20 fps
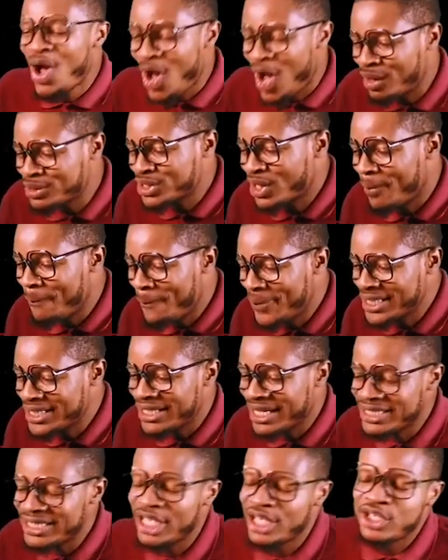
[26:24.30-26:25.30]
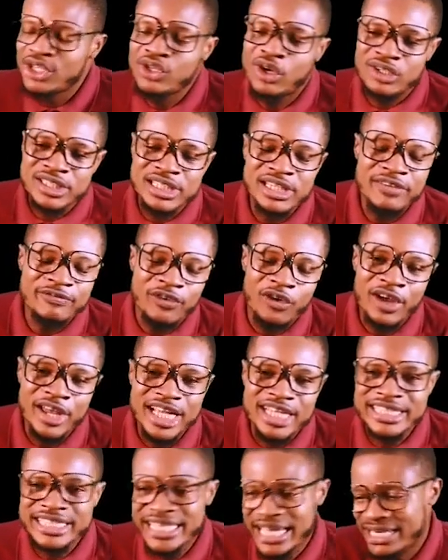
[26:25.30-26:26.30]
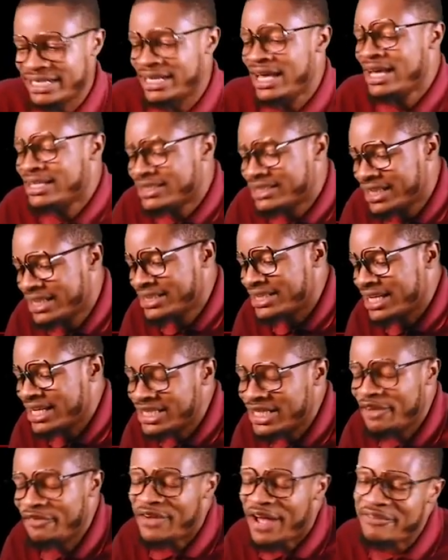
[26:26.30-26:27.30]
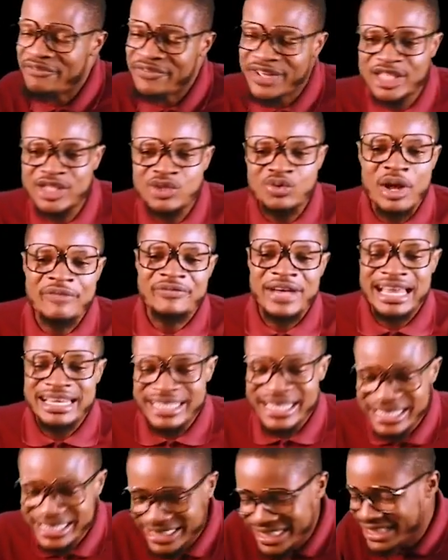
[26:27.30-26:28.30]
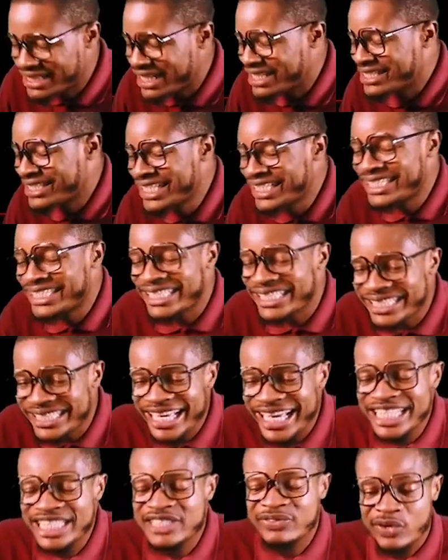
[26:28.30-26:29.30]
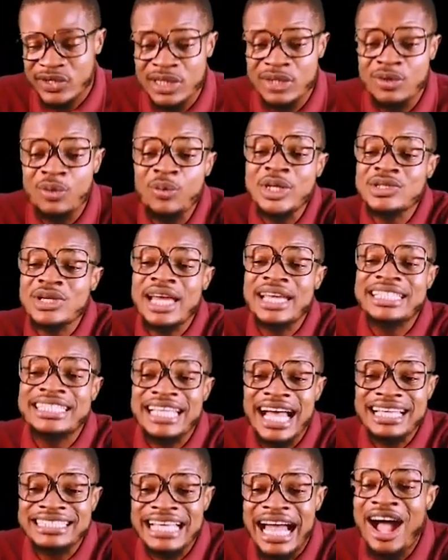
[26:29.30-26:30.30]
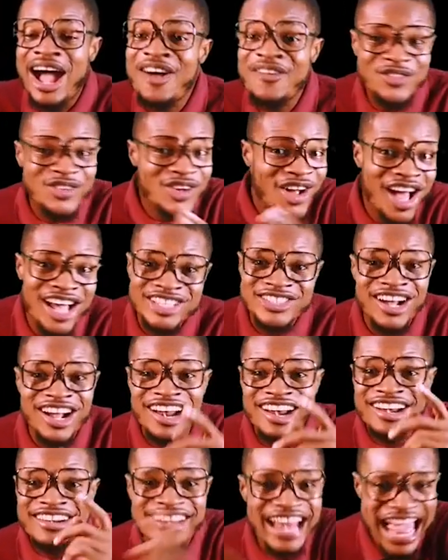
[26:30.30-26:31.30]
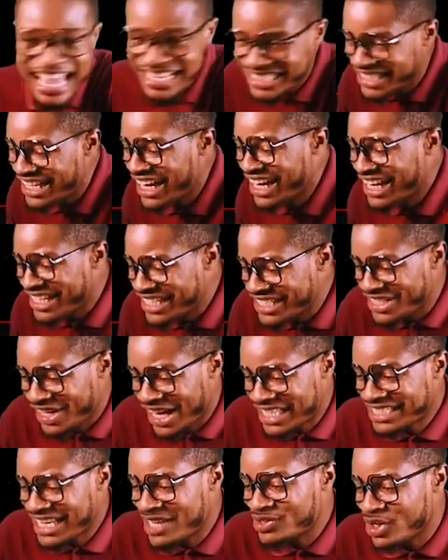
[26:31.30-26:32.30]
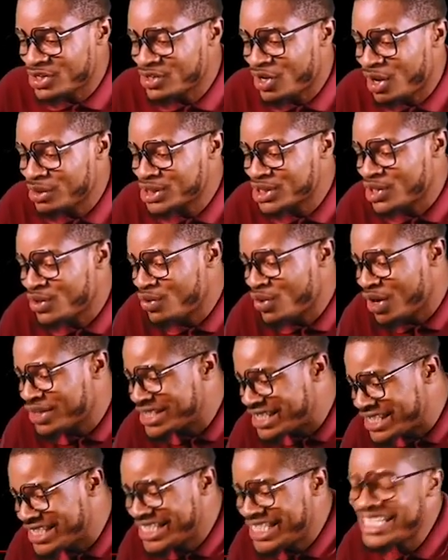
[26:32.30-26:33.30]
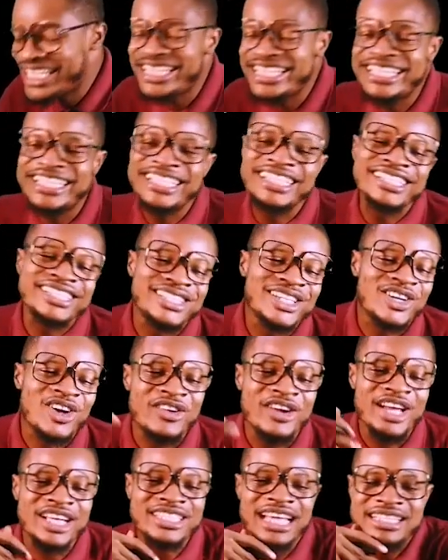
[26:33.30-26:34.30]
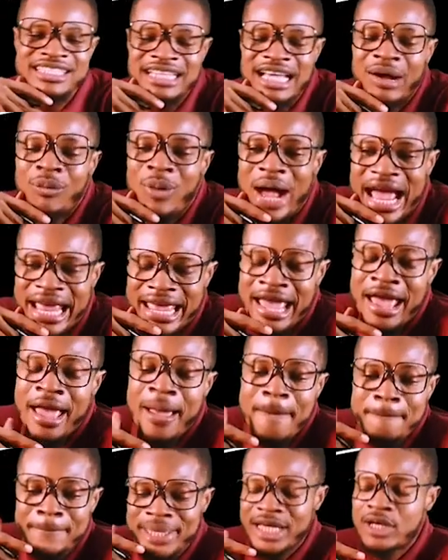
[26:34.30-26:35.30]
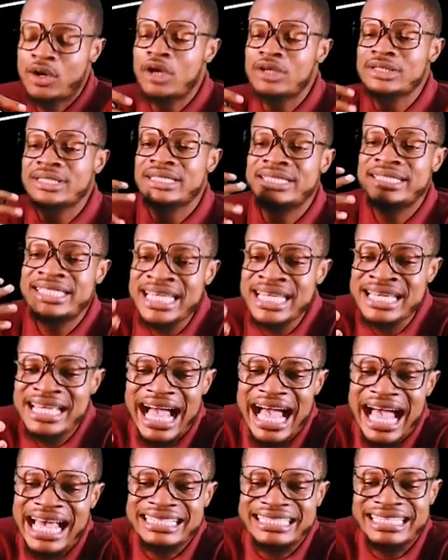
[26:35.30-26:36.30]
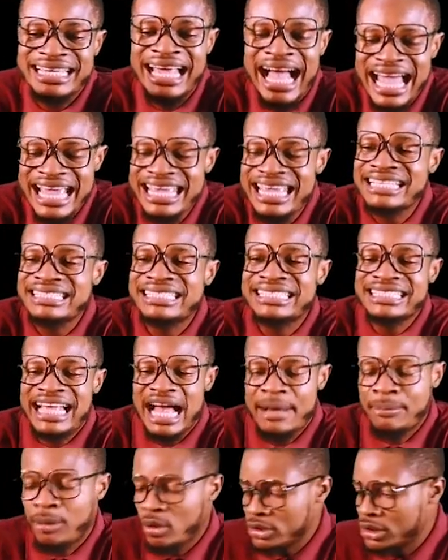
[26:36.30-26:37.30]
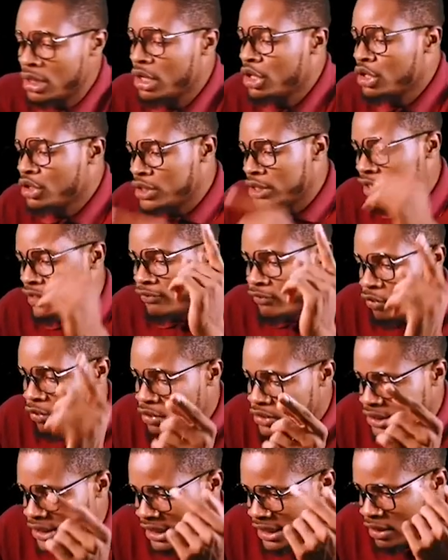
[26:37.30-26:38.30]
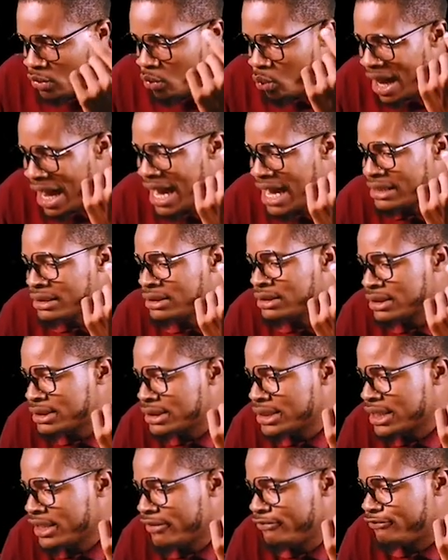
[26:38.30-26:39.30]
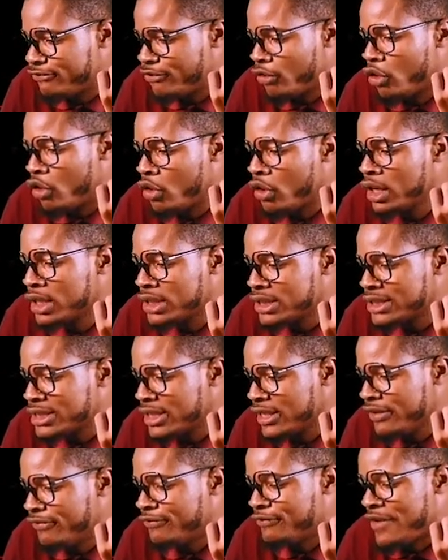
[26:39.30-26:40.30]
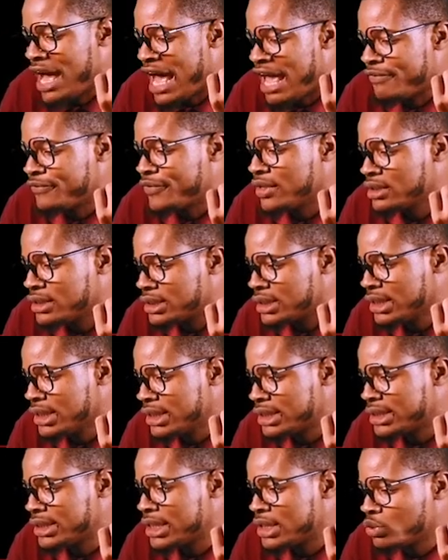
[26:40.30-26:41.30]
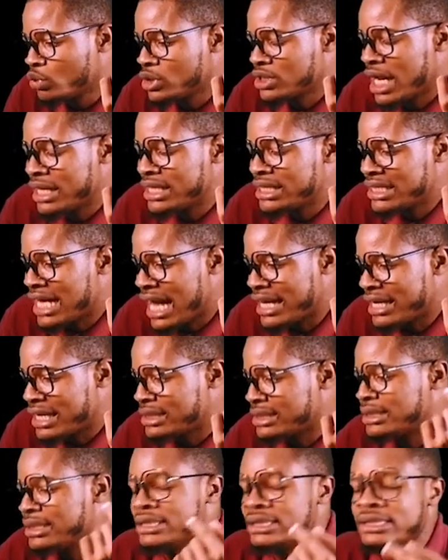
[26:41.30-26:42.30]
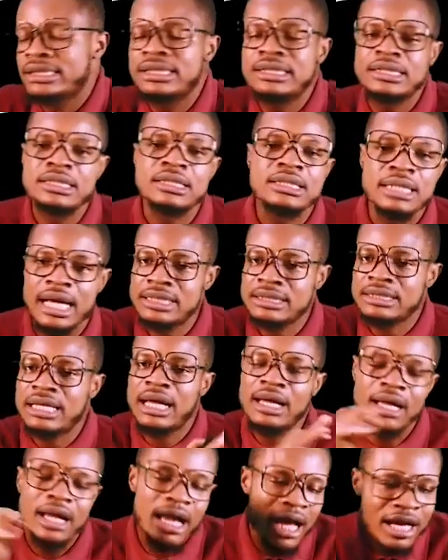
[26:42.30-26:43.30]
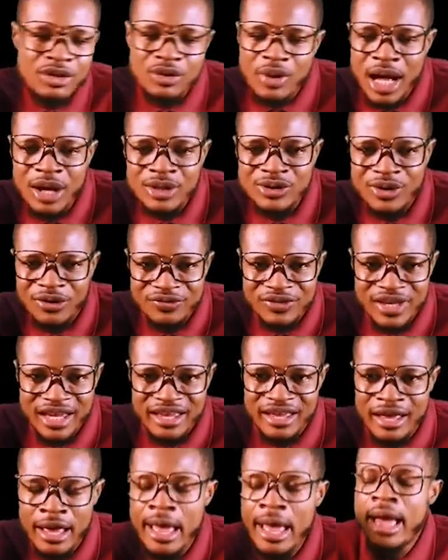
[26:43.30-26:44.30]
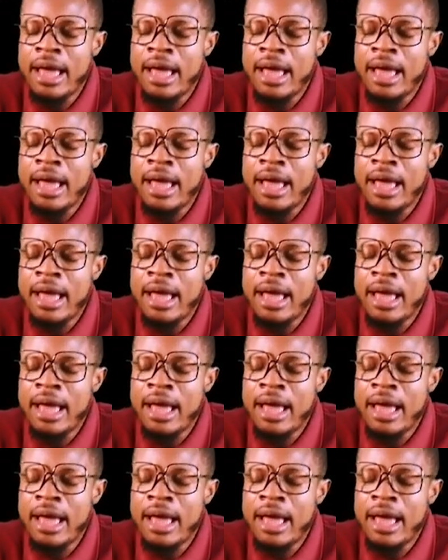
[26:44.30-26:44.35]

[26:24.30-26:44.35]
Option B says your C4H10. C says C5H12. And then D says C6H14. Which one is the answer? Of course, correct. The answer is what? Option what? D is the correct answer. Why? Because D has the highest carbon. The C1, C4, C5, C6. Which one is the highest? C6 is the answer. And you're out of there.